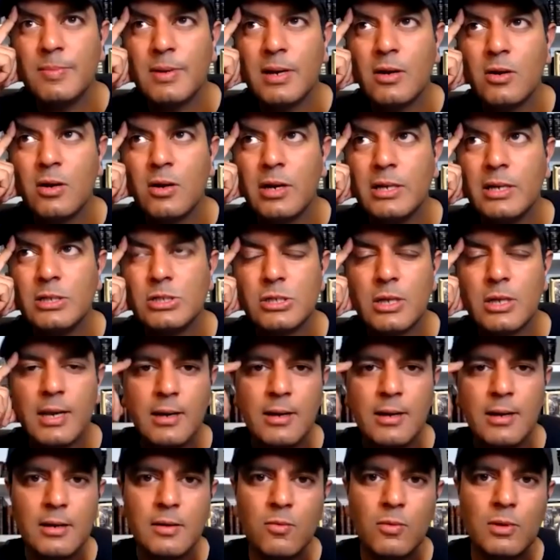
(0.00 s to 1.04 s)
are not
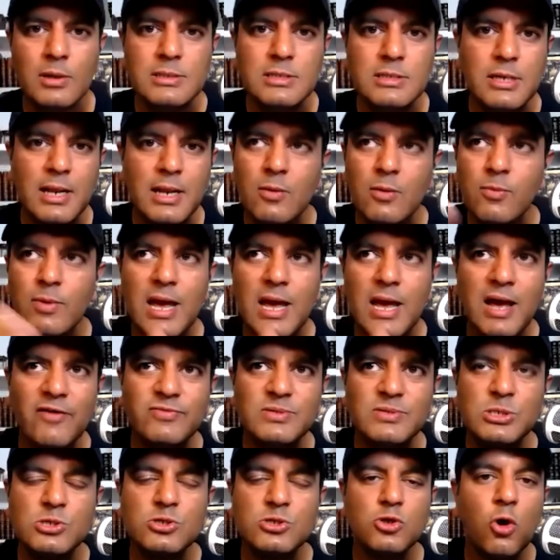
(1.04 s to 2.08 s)
educated. Well, today we have
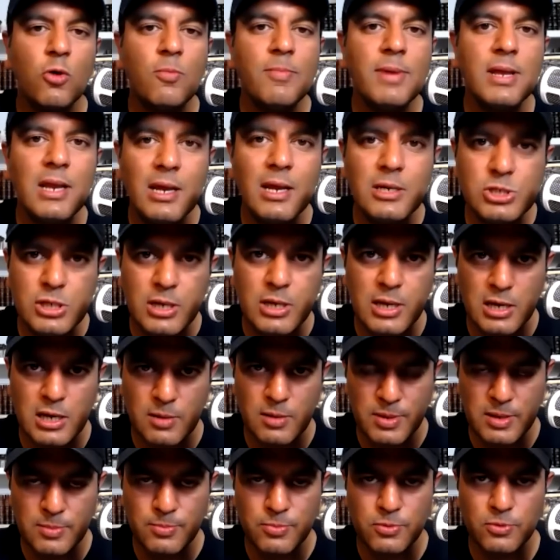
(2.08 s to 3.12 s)
so many educated
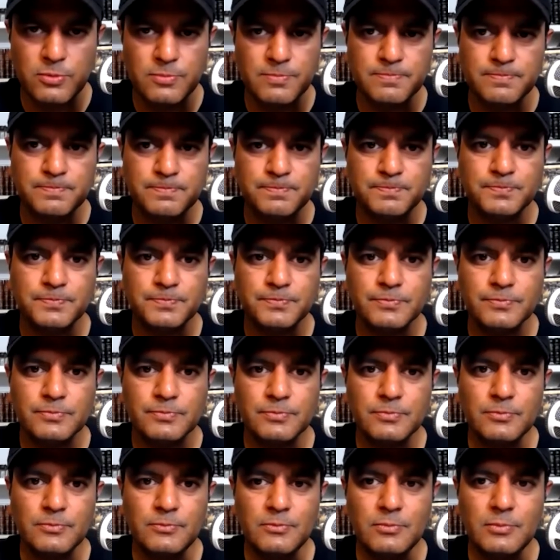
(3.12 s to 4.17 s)
people.
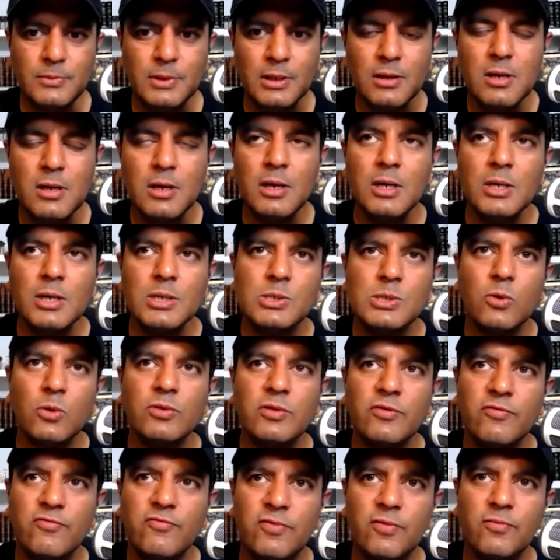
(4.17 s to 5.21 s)
So
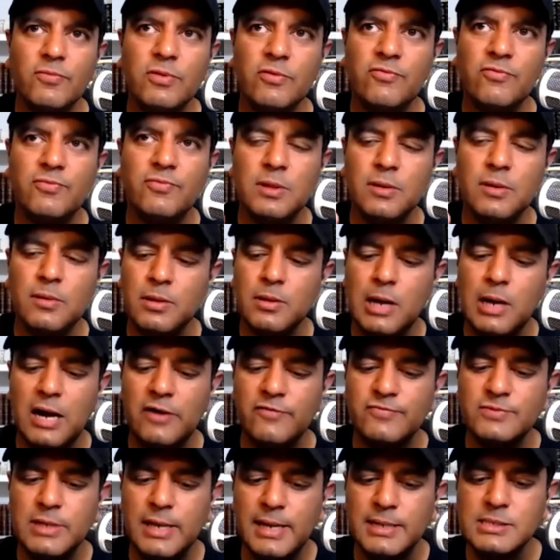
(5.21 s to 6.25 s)
the
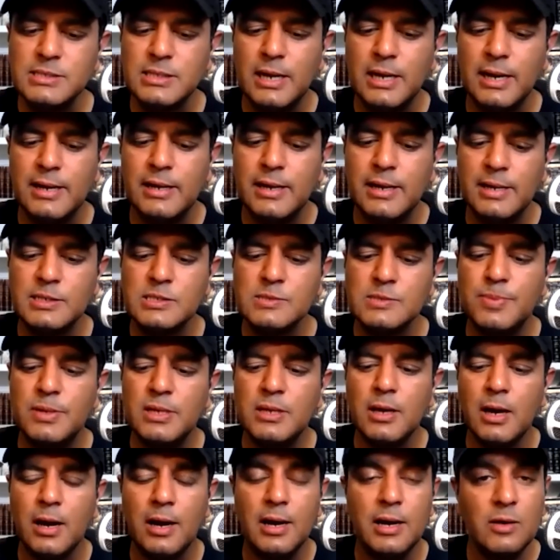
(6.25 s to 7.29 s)

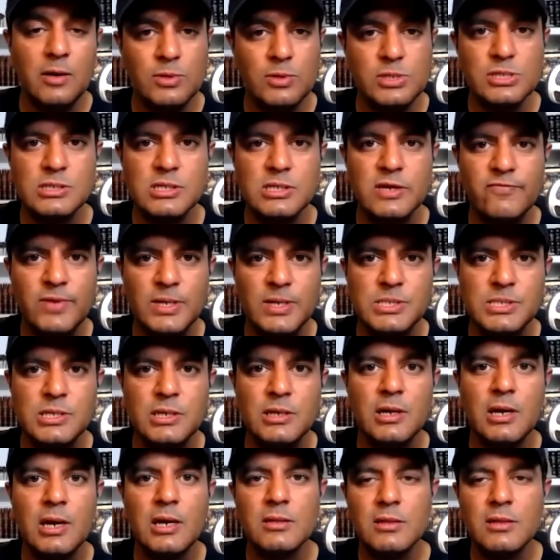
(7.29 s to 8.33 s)
SISPI, which is
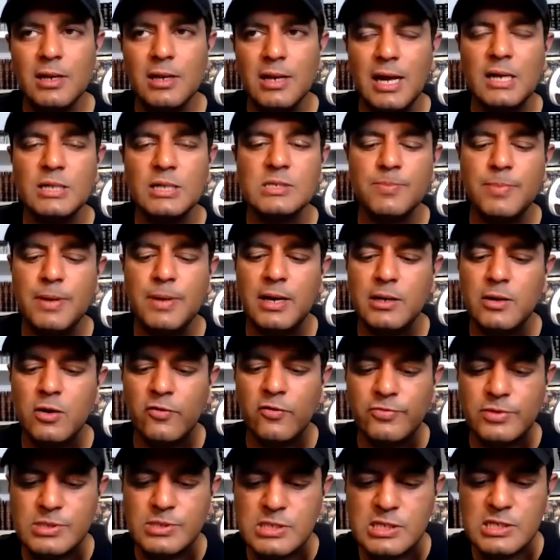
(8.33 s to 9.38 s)
investing, and the last part
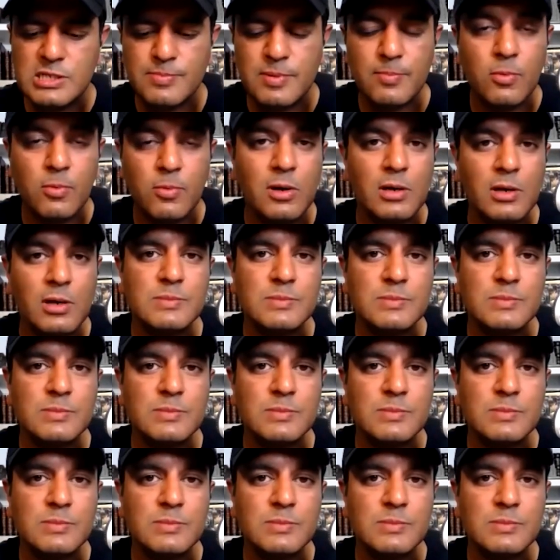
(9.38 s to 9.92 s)
of the SISPIP model is